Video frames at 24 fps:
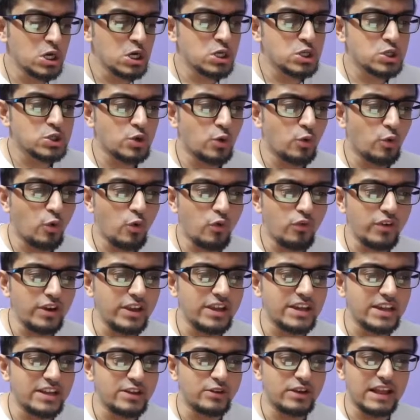So over
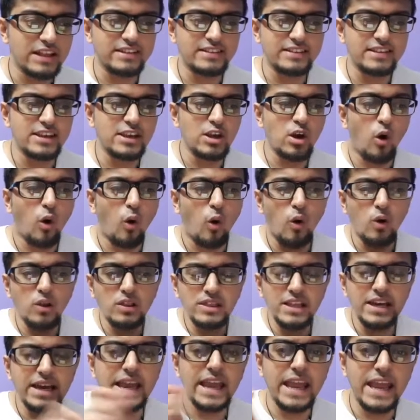here you can see all
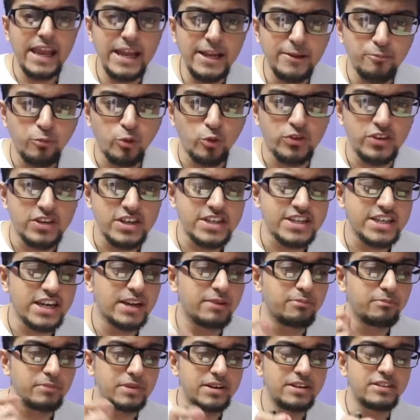the 8
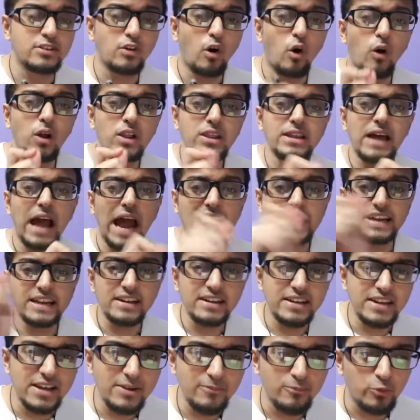position means all the
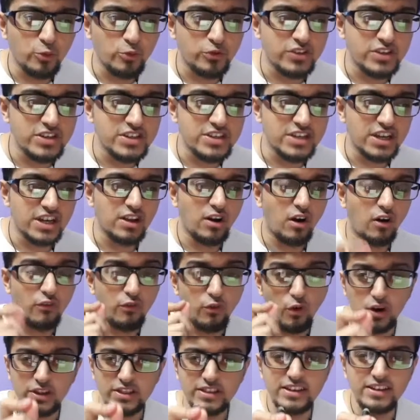attacking position
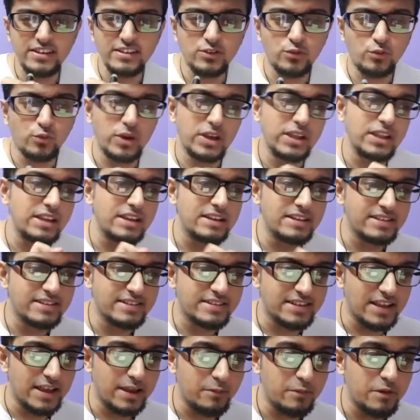for this queen is
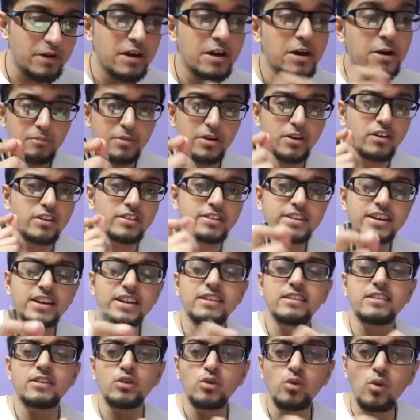safe, because there
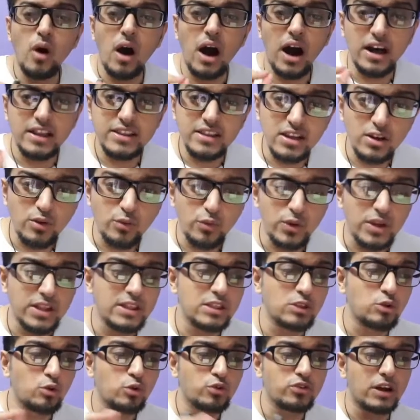is no other queen
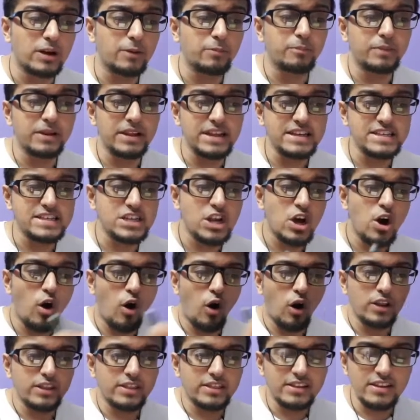those are placed
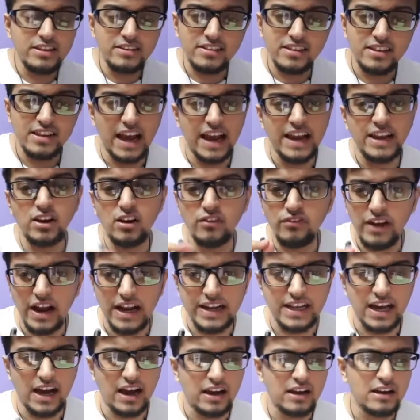on this line of
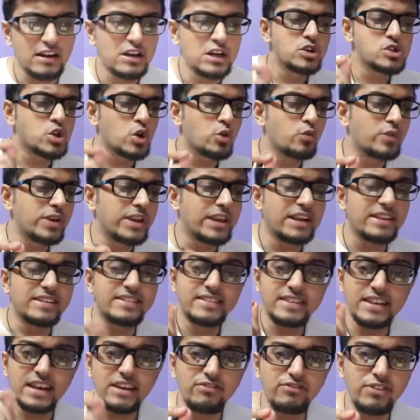attack. So we can
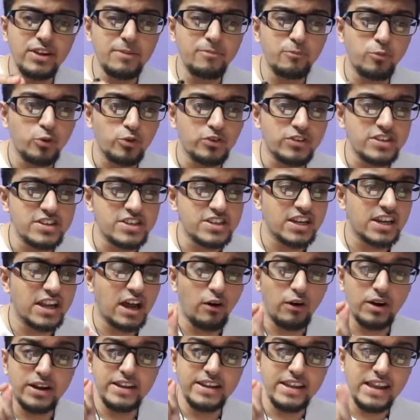safely position
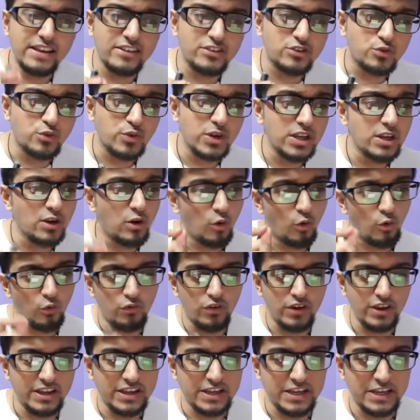our next queen
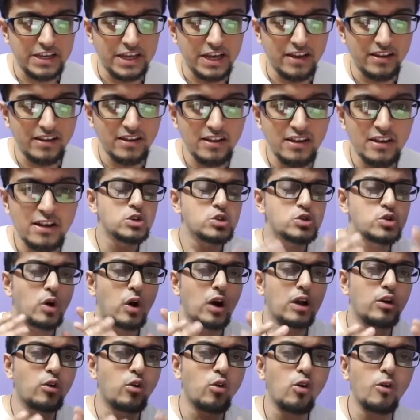over here. So I
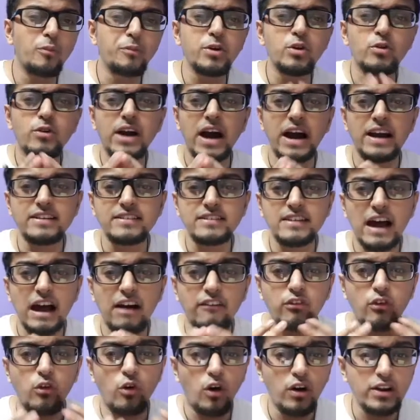hope you guys
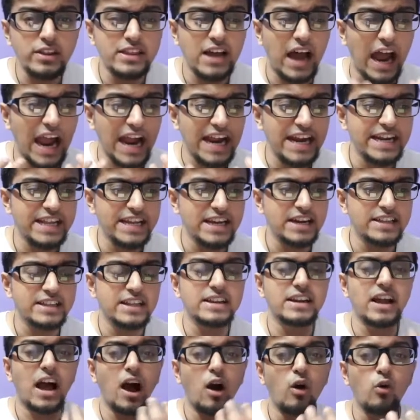have got the idea that
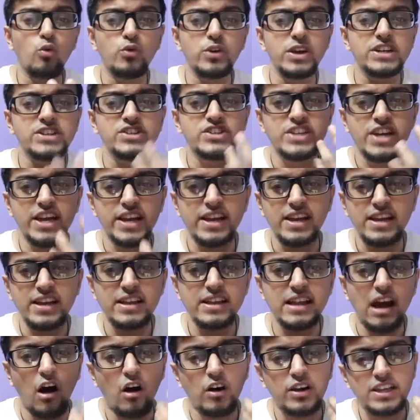how we are
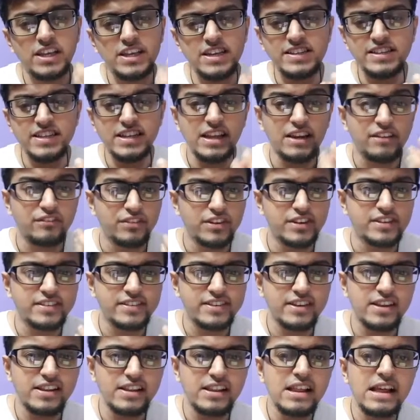checking on each and every
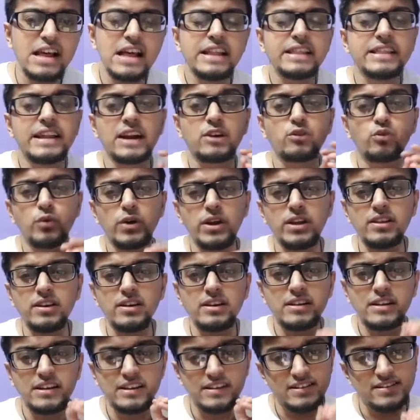cell that
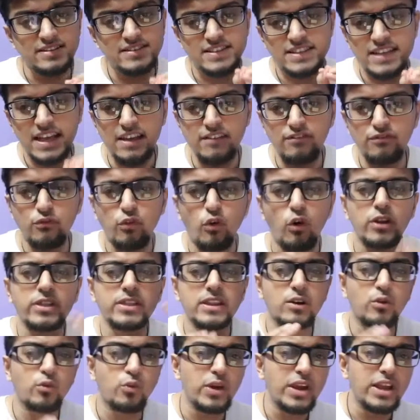whether it is safe for the
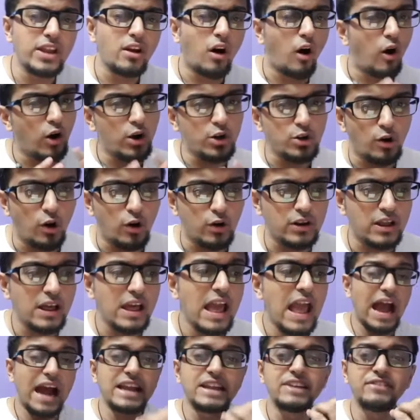queen or not.
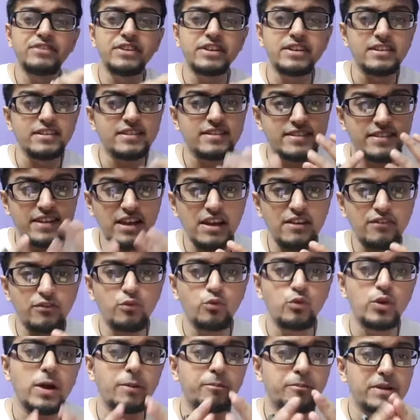And if it is safe,
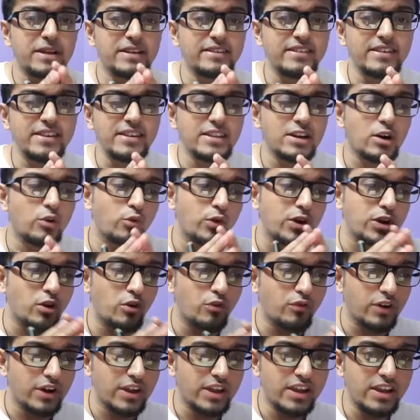we are placing the queen
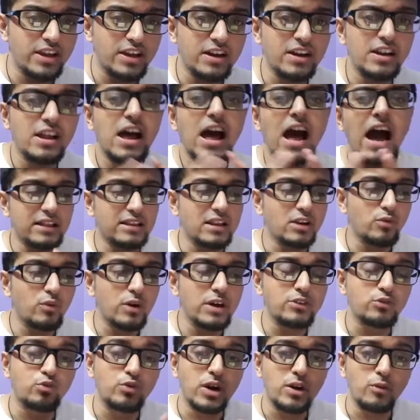over here,
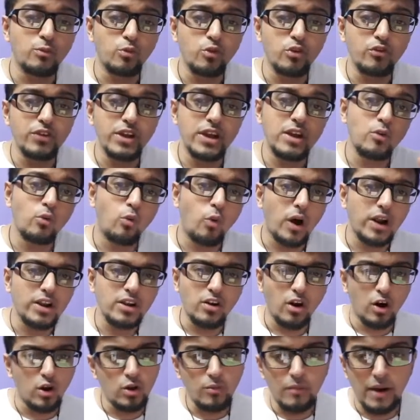otherwise we are moving one
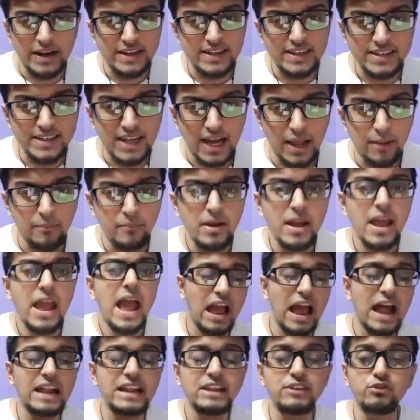column at a time.
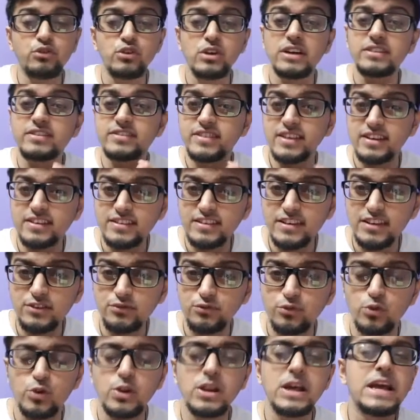And if we are
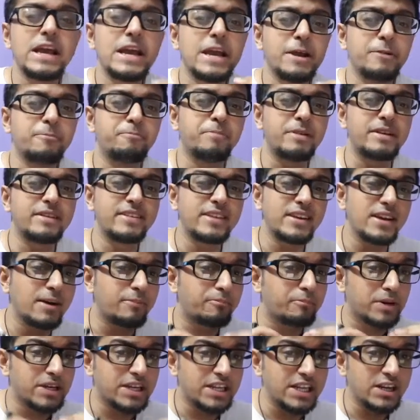successful in placing a
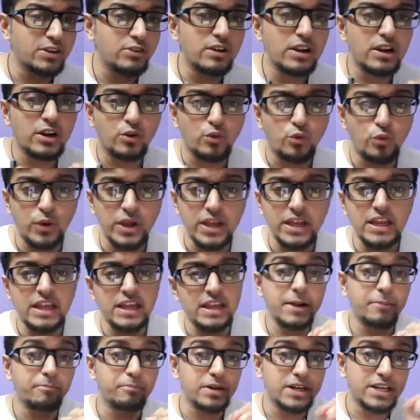particular queen
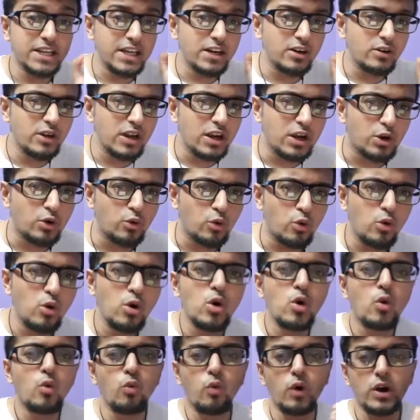in a particular row,
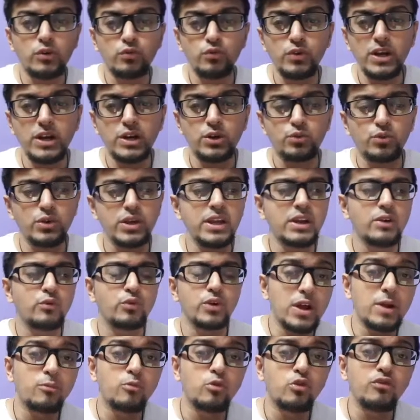what we are doing,
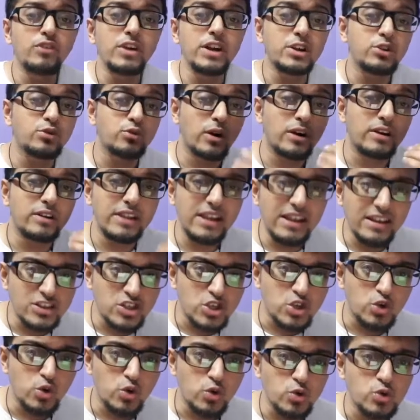we are moving to our
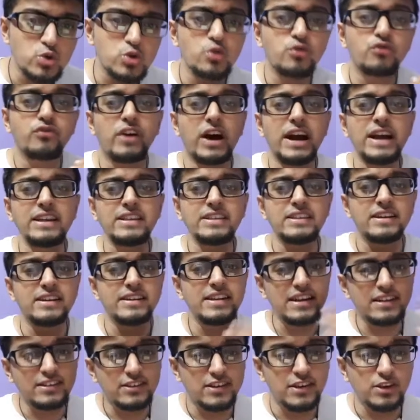next row to find the
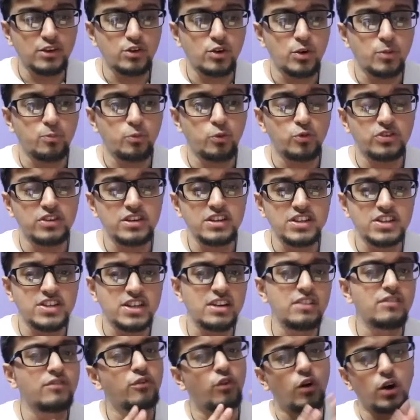next secure
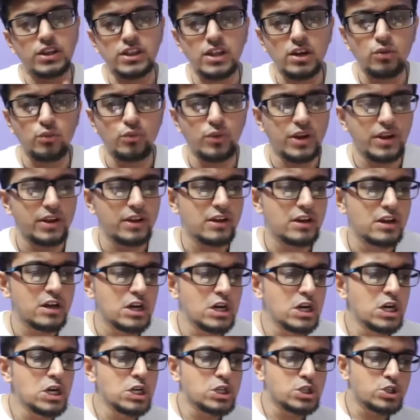position for the queen.
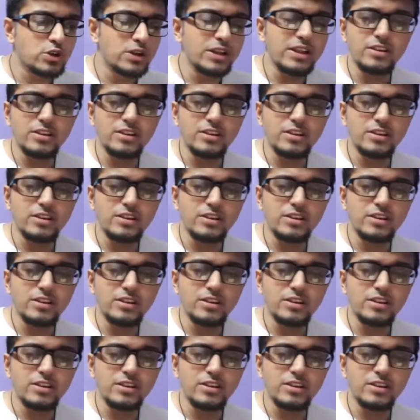So